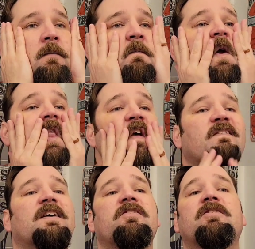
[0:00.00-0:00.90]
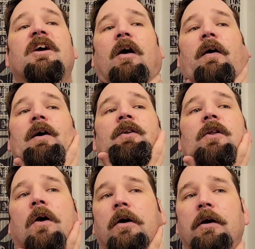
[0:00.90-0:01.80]
Make that scent stick around a little
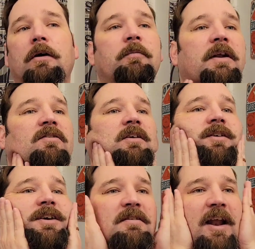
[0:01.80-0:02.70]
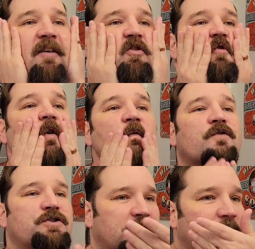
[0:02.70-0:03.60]
longer. I mean, it's an aftershave.
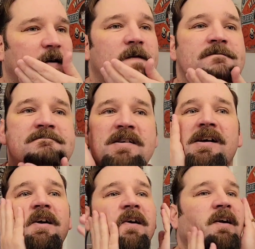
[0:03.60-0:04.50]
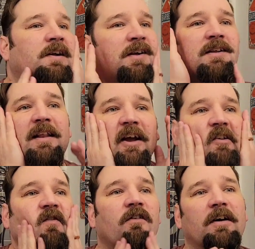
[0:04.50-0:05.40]
Usually they don't
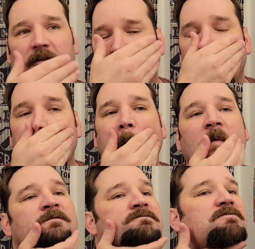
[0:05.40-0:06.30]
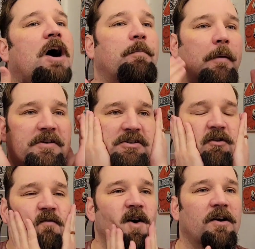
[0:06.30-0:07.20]
last forever. I'll probably still
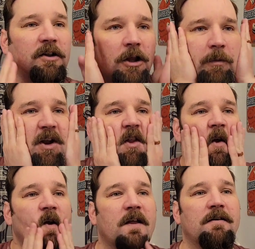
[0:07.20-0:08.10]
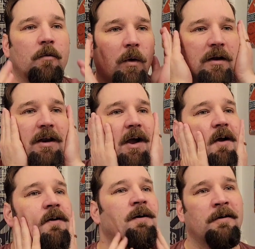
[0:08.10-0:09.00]
smell it a little bit at the end of the
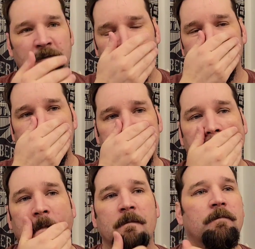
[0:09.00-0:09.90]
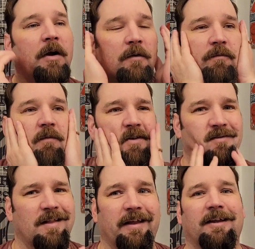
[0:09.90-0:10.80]
workday, but it's
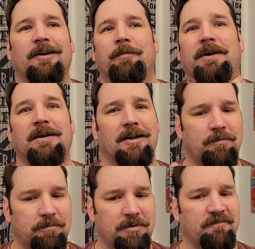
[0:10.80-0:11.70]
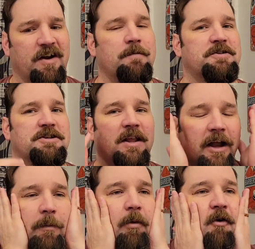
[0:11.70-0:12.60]
not like it'll be, but very much in
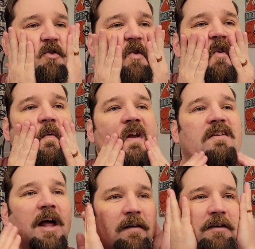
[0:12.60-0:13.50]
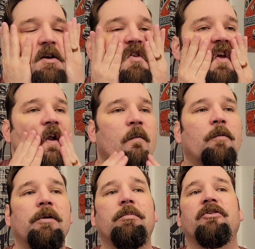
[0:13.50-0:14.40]
like a personal space kind of a scent. It
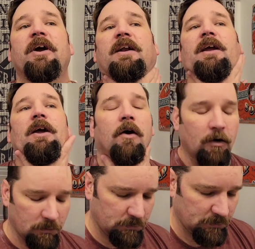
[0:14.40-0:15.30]
won't be projecting at all.